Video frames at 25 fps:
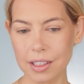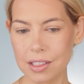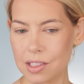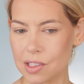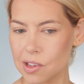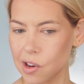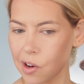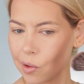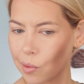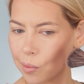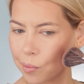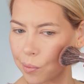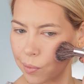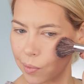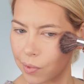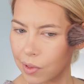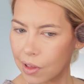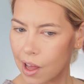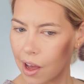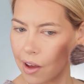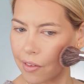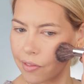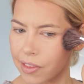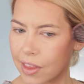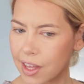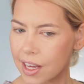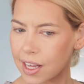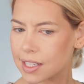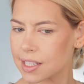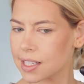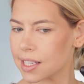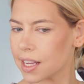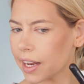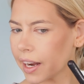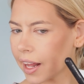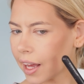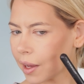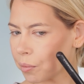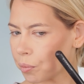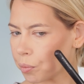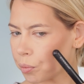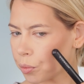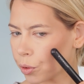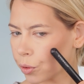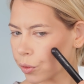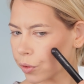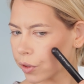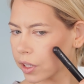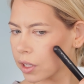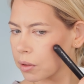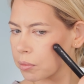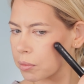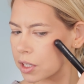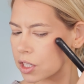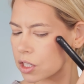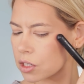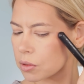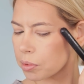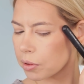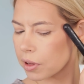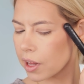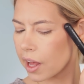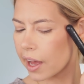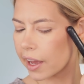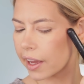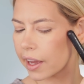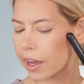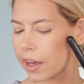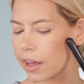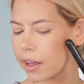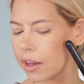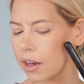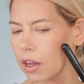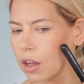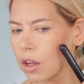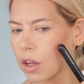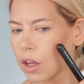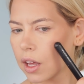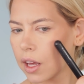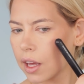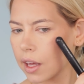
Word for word: So love this and I pretty much apply it